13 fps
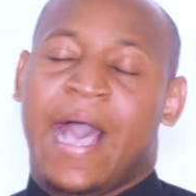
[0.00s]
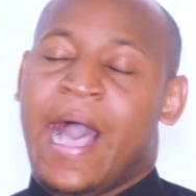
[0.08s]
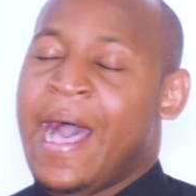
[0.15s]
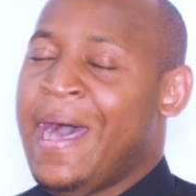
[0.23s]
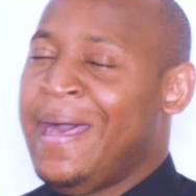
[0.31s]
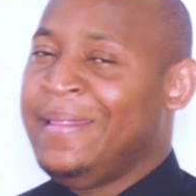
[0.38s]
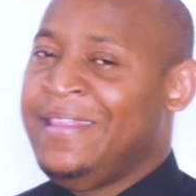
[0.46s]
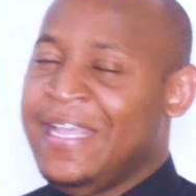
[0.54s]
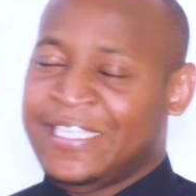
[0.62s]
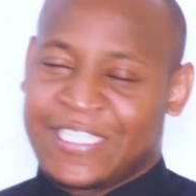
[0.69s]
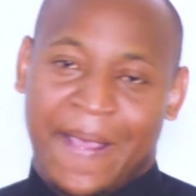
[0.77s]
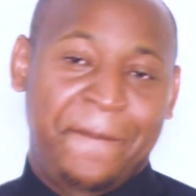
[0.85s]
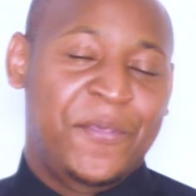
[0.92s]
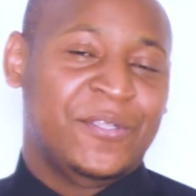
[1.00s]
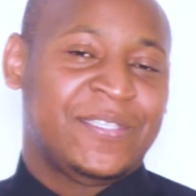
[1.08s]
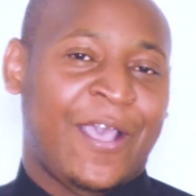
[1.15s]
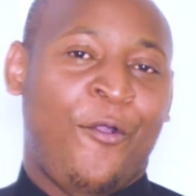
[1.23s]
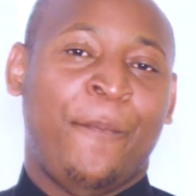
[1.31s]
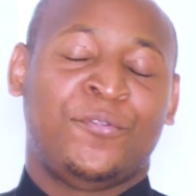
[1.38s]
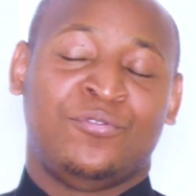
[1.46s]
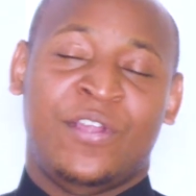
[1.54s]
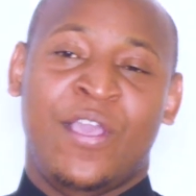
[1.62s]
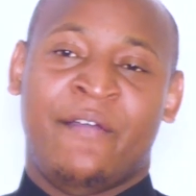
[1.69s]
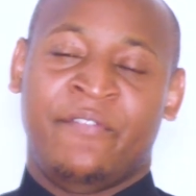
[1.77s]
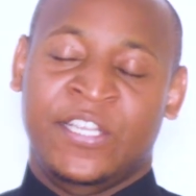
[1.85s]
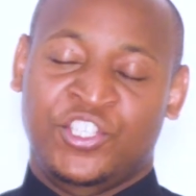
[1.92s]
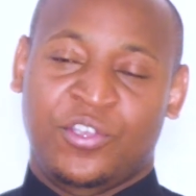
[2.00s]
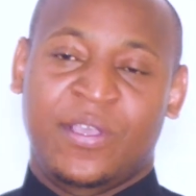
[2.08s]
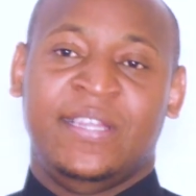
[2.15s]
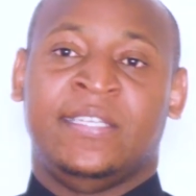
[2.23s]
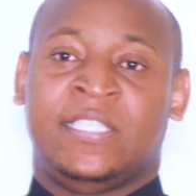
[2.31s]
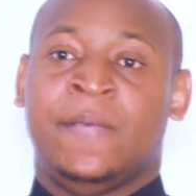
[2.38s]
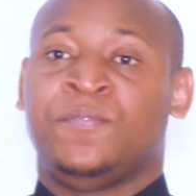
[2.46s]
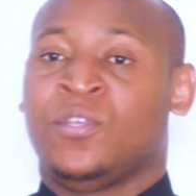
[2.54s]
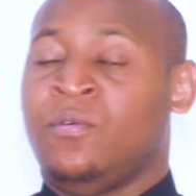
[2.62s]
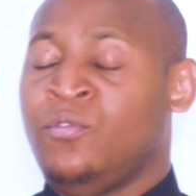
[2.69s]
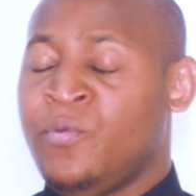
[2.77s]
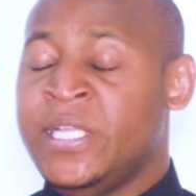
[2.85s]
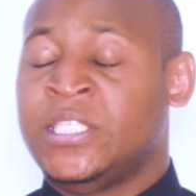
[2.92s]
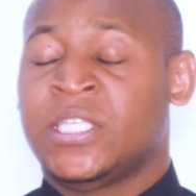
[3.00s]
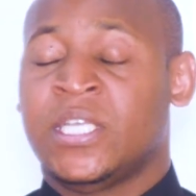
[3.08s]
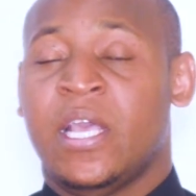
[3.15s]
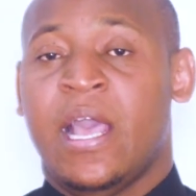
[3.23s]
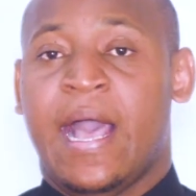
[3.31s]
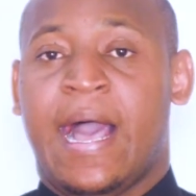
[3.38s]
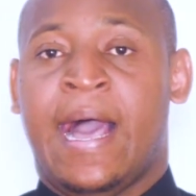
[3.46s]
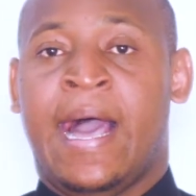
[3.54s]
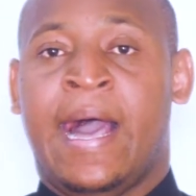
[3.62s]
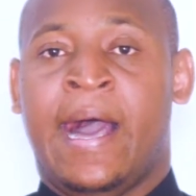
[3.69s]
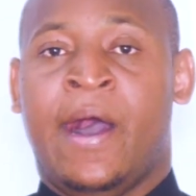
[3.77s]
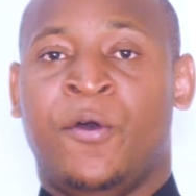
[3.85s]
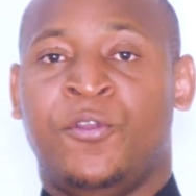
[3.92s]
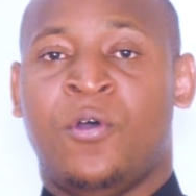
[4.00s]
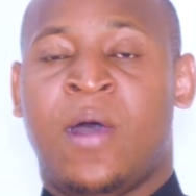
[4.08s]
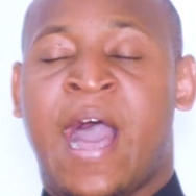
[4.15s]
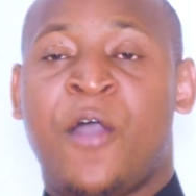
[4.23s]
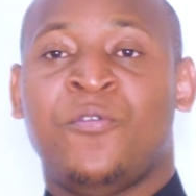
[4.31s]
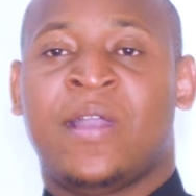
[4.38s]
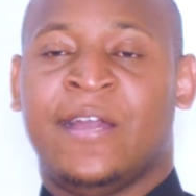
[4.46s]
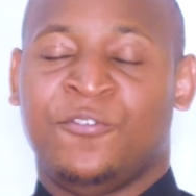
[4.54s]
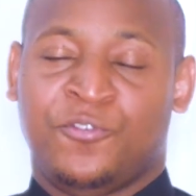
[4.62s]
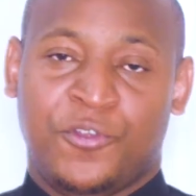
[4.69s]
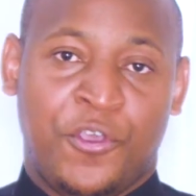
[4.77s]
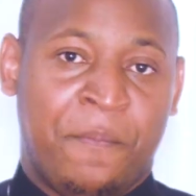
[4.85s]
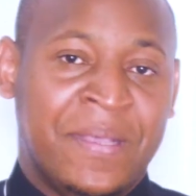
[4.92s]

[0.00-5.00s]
Uh, dear champions, I hope today you have enjoyed the tips on which uh, on how you can grow your